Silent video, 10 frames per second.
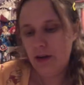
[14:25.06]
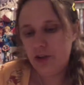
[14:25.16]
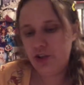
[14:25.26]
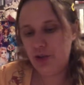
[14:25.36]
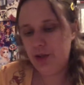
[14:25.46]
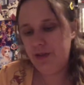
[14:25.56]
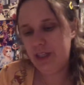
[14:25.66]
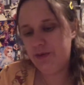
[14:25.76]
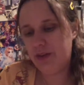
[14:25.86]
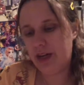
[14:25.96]
The truth of
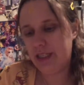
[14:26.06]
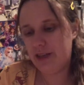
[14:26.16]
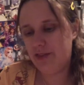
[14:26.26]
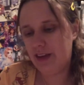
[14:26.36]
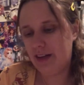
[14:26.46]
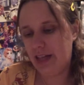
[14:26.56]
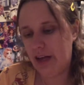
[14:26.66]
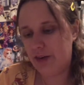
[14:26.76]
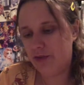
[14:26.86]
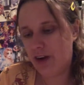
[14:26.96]
his philosophy
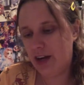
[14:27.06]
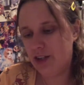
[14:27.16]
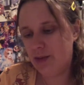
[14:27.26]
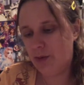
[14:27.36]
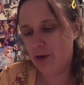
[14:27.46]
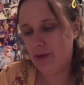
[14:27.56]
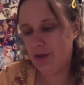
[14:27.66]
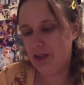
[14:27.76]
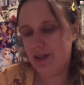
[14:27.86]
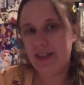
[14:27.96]
allowed a fraction more
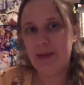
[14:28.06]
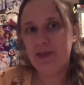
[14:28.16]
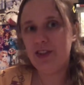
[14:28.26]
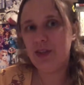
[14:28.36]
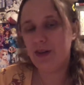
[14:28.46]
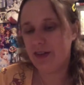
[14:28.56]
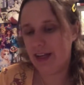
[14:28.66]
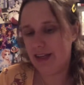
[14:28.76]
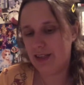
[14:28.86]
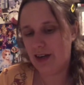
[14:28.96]
emotion to seep into
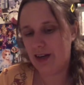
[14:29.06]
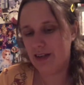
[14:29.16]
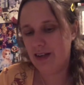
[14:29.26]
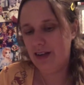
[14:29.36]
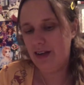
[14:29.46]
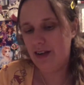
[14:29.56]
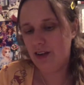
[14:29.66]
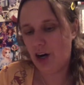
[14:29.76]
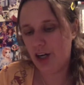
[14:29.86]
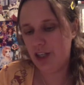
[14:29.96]
Elena's heart. The
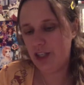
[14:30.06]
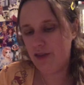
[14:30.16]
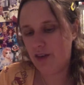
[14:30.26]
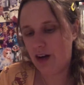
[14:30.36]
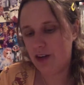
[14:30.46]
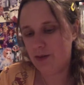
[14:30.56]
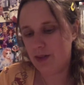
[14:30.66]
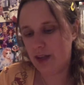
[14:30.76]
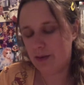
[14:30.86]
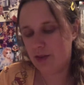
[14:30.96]
heart she thought
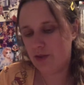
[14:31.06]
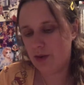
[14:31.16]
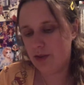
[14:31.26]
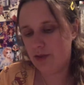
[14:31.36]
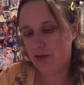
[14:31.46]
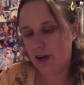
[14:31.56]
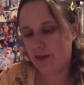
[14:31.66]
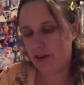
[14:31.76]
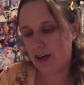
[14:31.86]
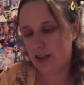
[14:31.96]
that was frozen
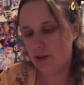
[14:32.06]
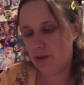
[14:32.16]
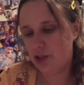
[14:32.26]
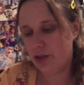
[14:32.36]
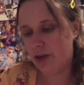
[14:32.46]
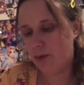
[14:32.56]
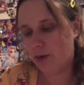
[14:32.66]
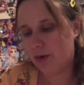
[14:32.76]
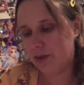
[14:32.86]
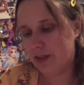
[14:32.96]
forever as the wintry
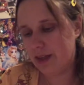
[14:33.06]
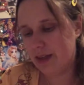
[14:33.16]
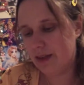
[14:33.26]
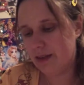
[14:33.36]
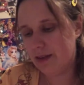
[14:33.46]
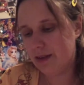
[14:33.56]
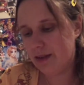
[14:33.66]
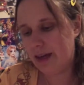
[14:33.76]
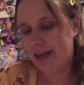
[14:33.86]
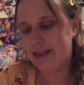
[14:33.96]
world
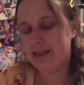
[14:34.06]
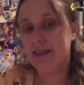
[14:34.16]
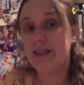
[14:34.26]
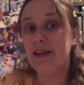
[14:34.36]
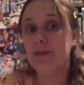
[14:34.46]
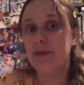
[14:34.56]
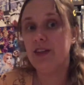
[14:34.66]
encased them in